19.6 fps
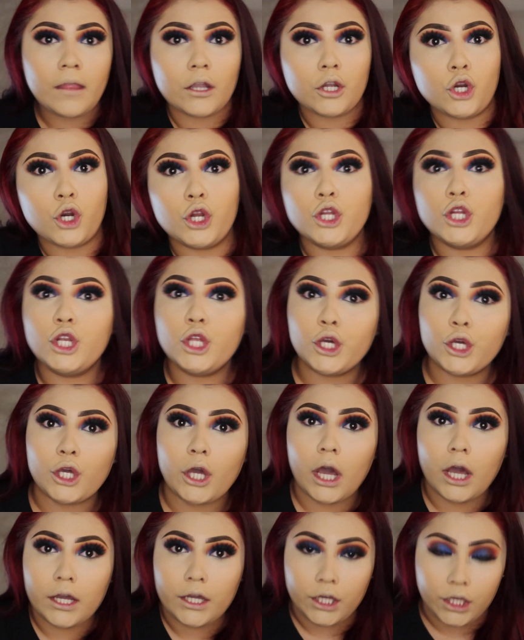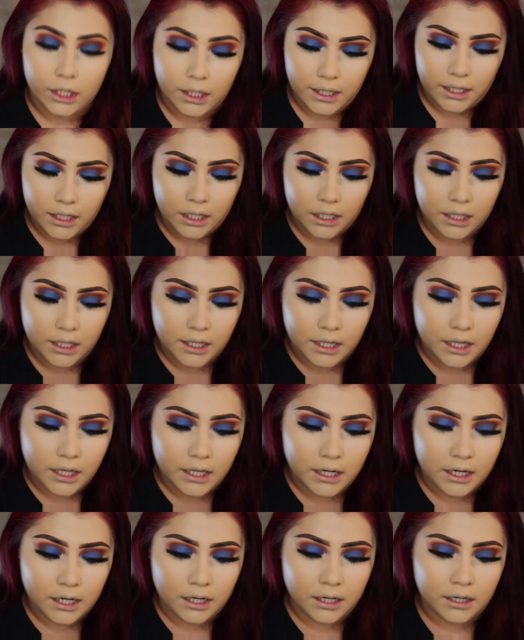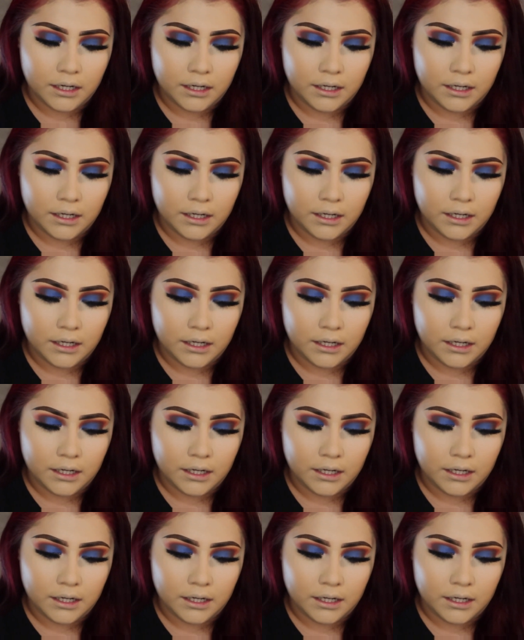Girl, you look good.